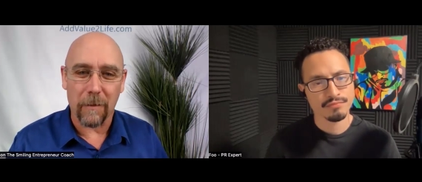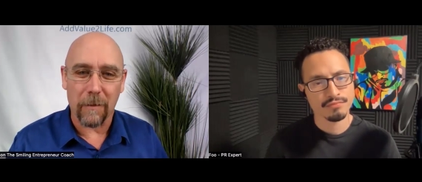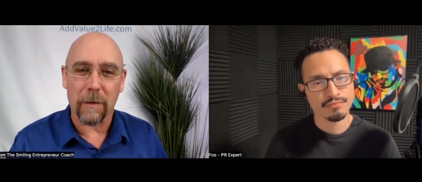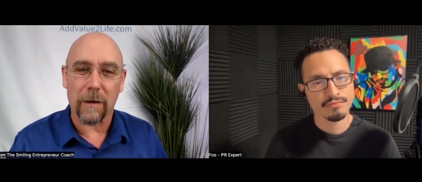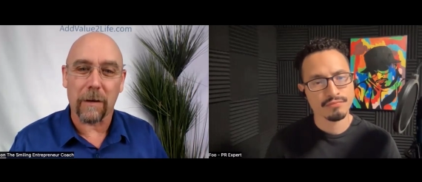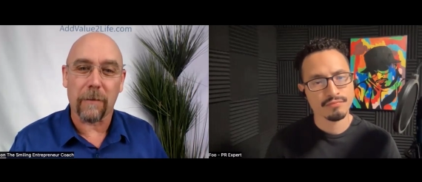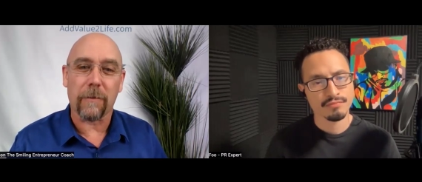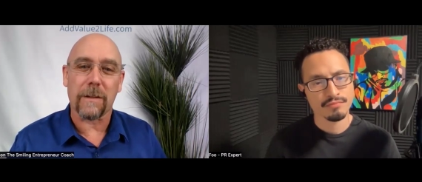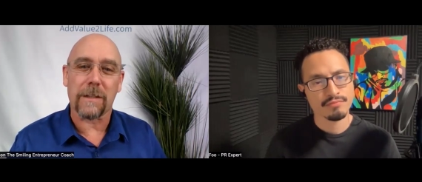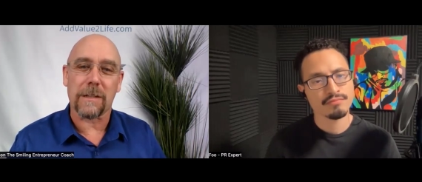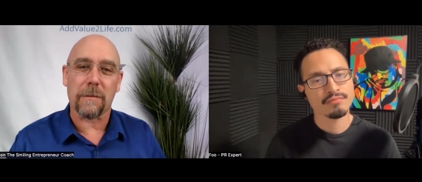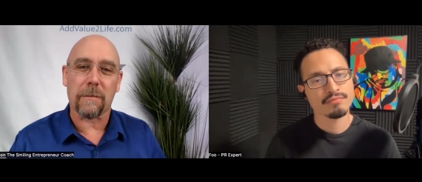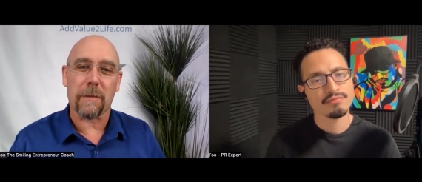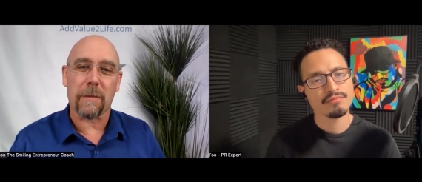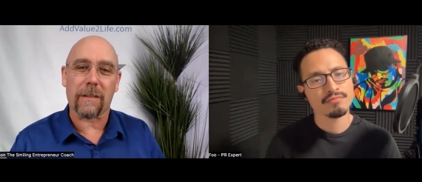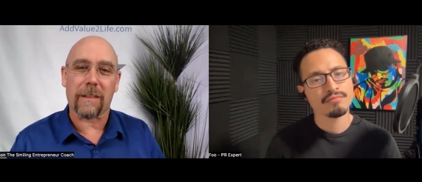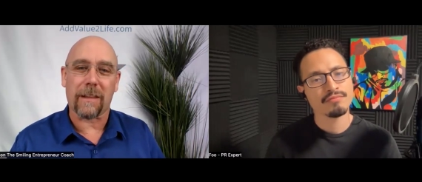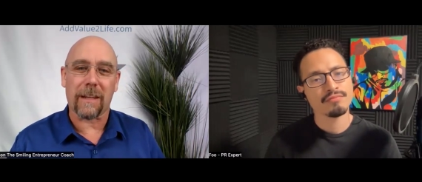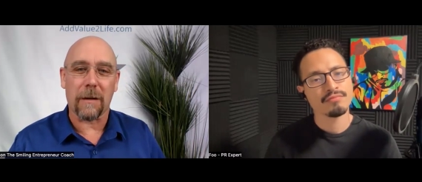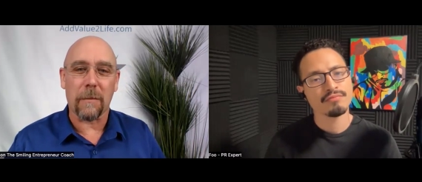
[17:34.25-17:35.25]
Speaker 1: But if it's
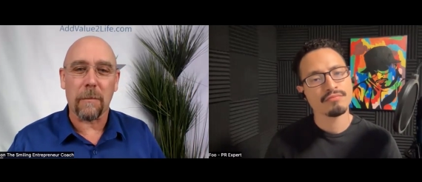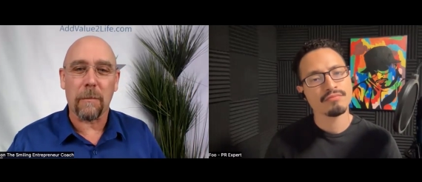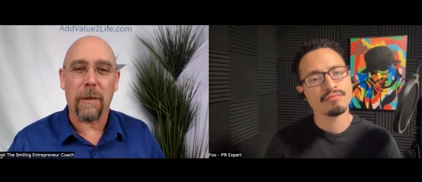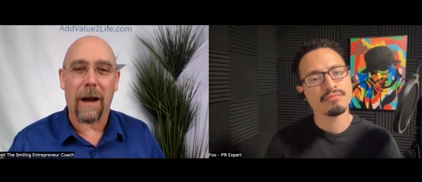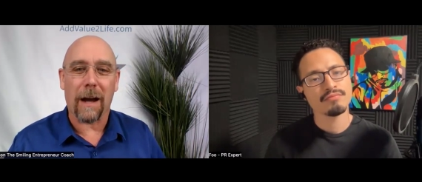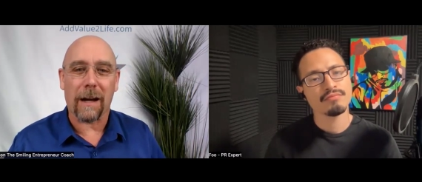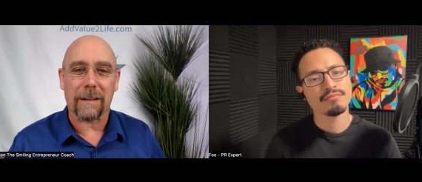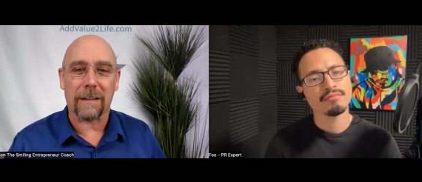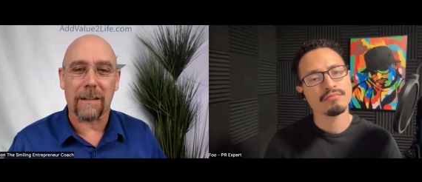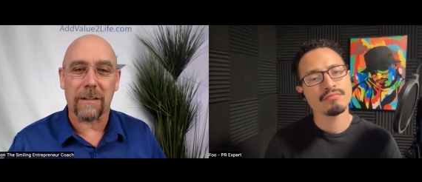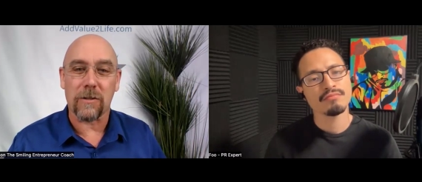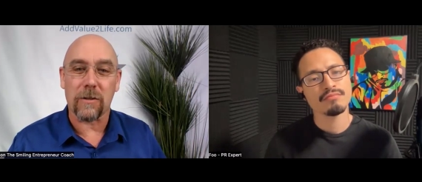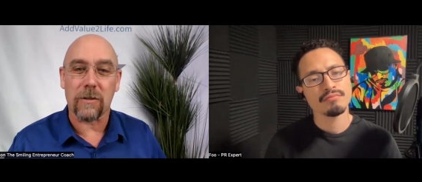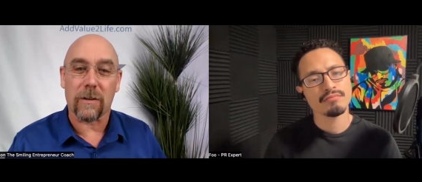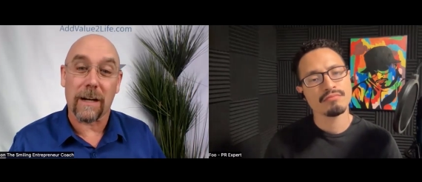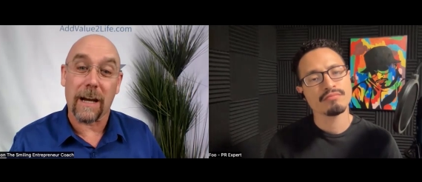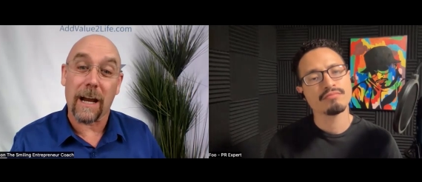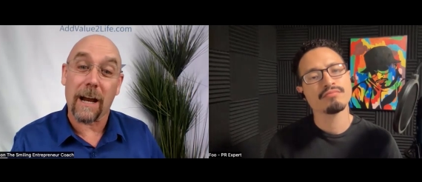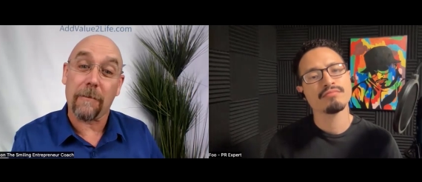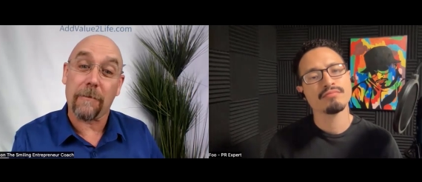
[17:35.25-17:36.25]
about the impact that you can
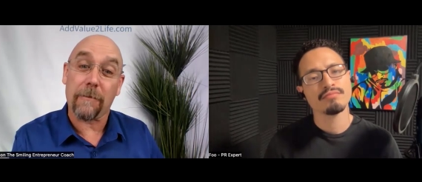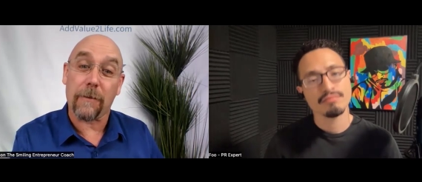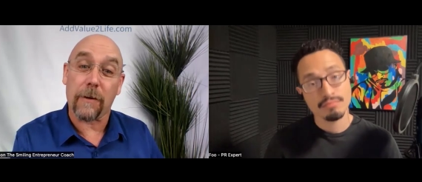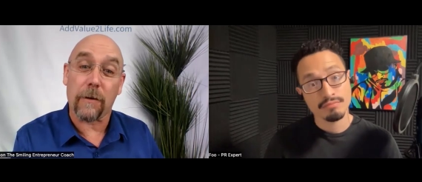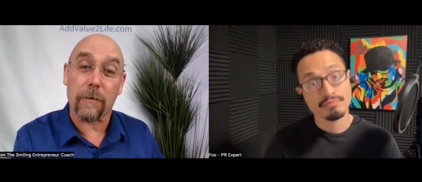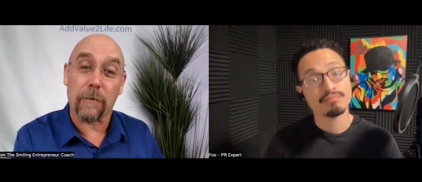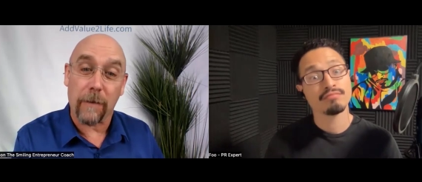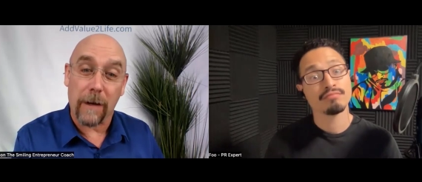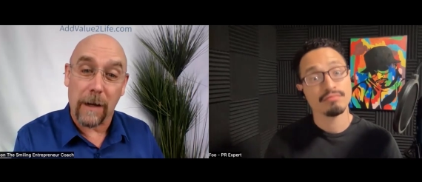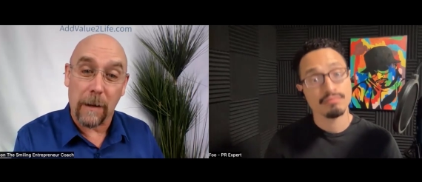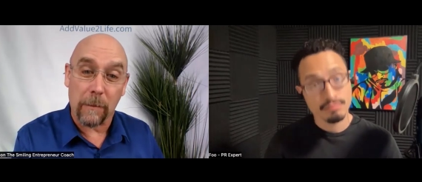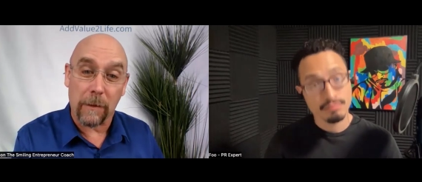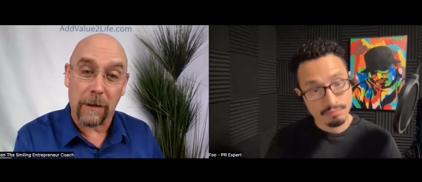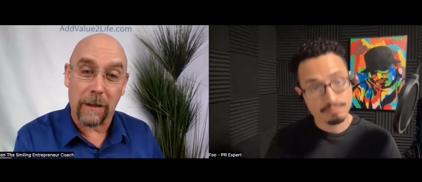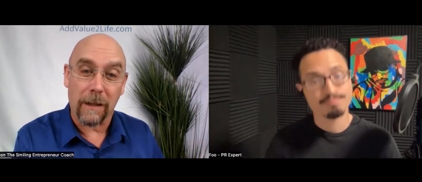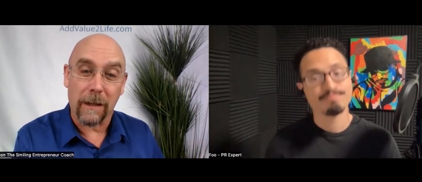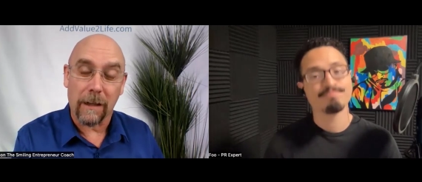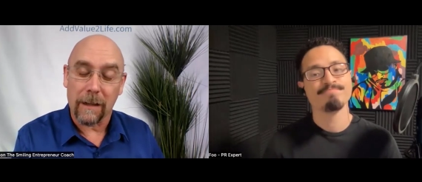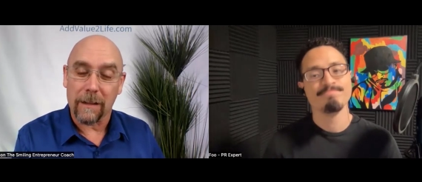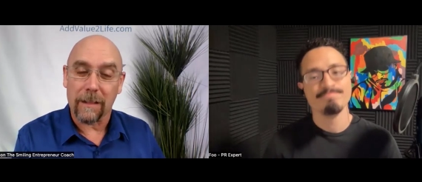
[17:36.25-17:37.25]
have for your family,
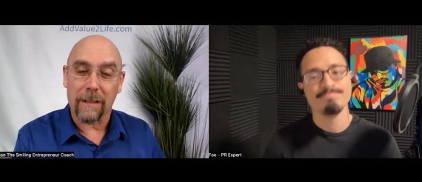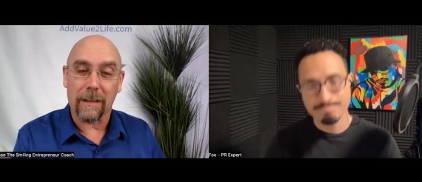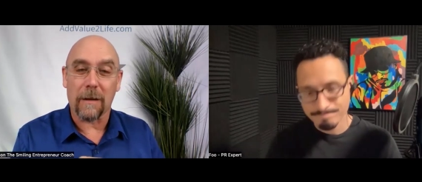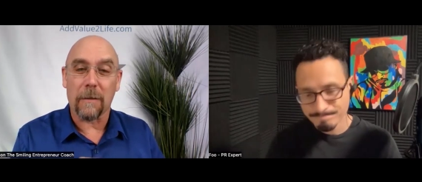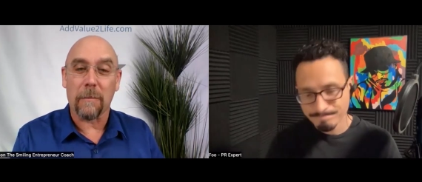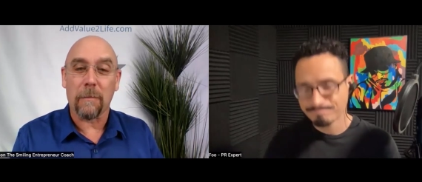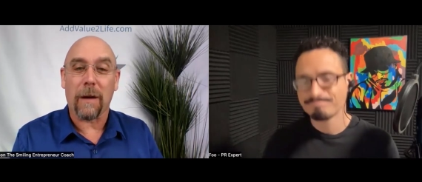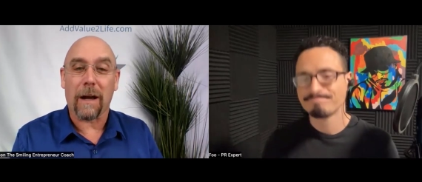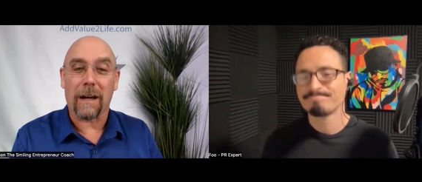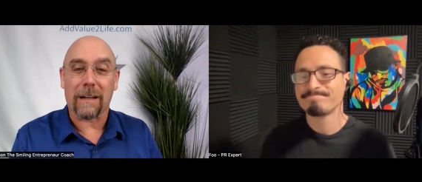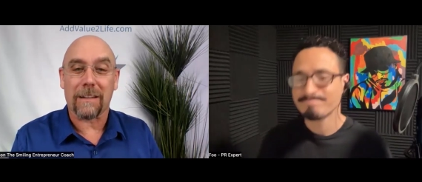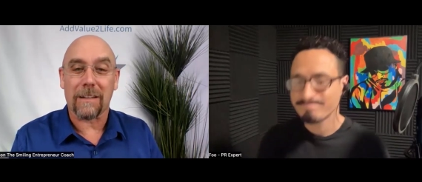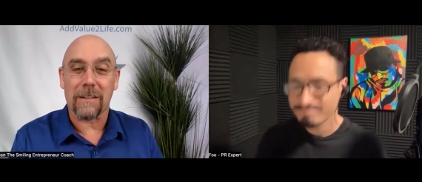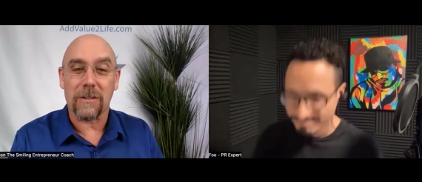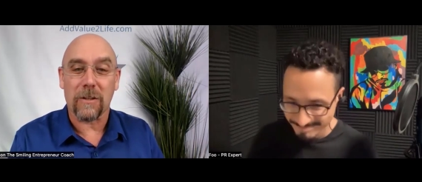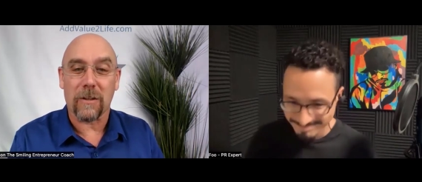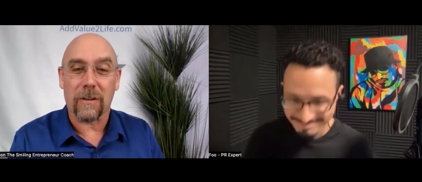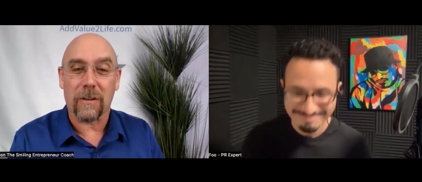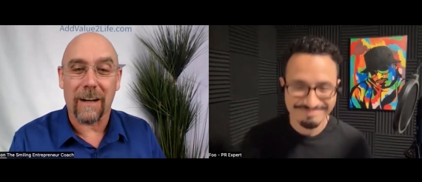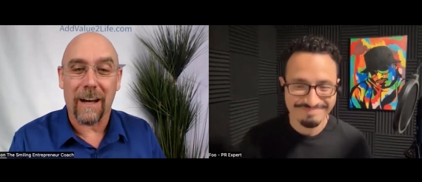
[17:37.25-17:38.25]
the impact that
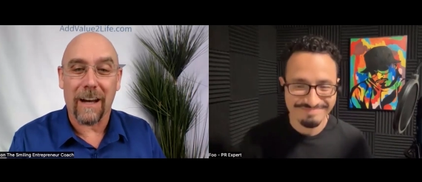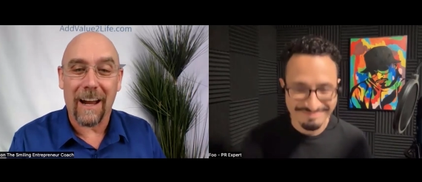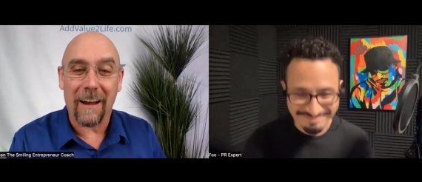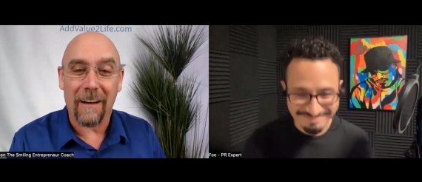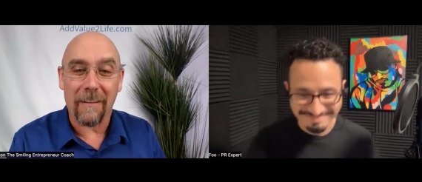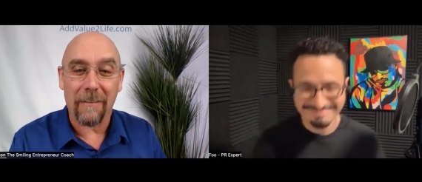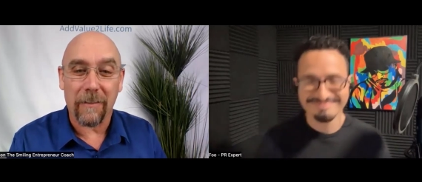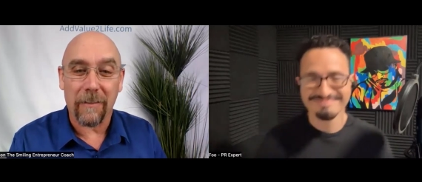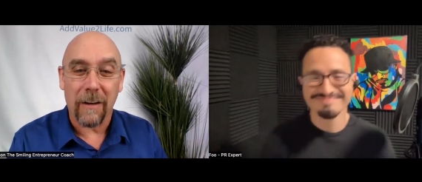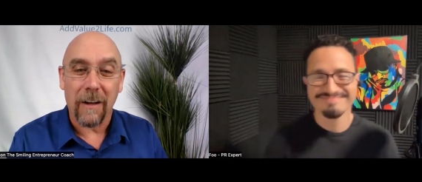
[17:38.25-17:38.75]
you can have